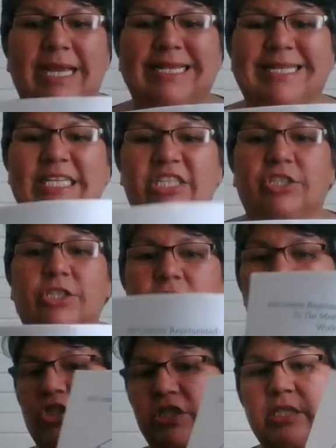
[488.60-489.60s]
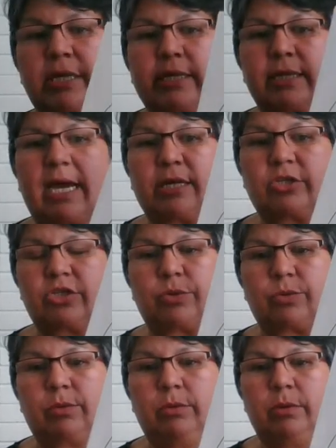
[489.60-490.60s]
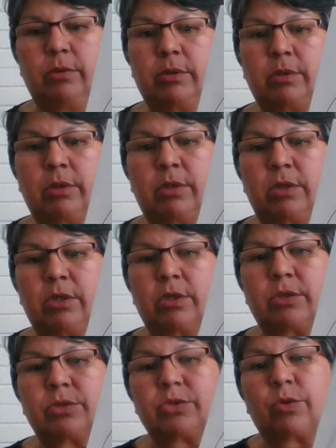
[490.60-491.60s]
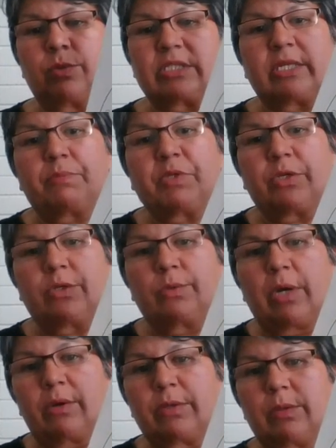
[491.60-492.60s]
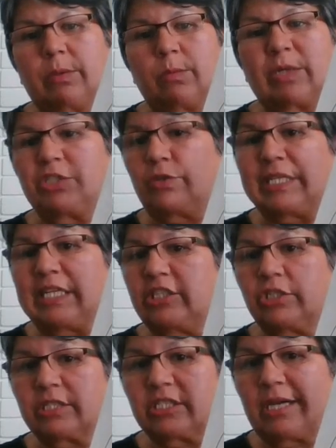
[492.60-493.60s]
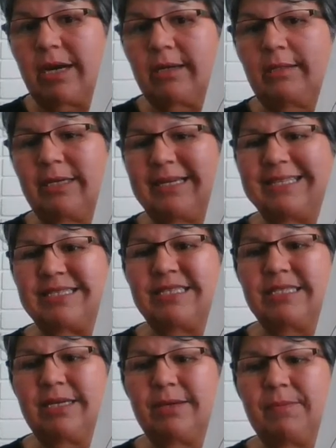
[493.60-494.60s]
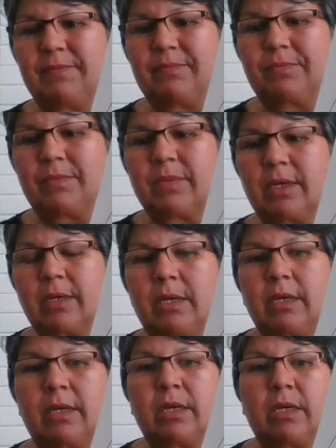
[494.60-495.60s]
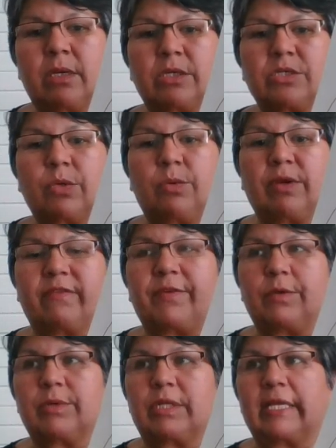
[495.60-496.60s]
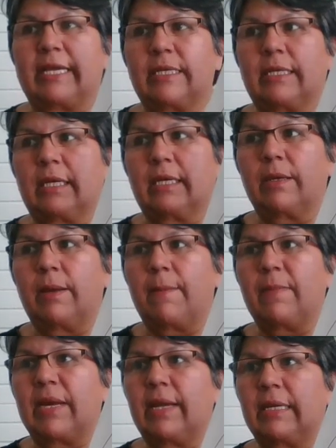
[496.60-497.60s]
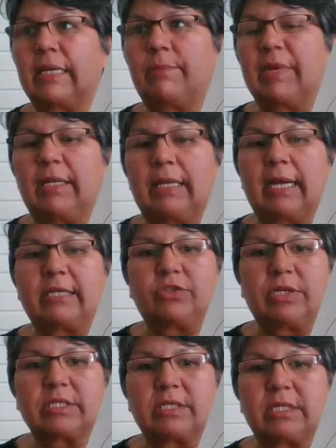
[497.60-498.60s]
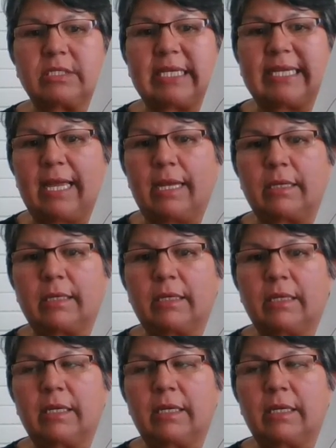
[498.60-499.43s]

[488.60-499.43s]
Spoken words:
and teach it just like that too. So it's up to you what your teaching style is. So if you would like, my email address is again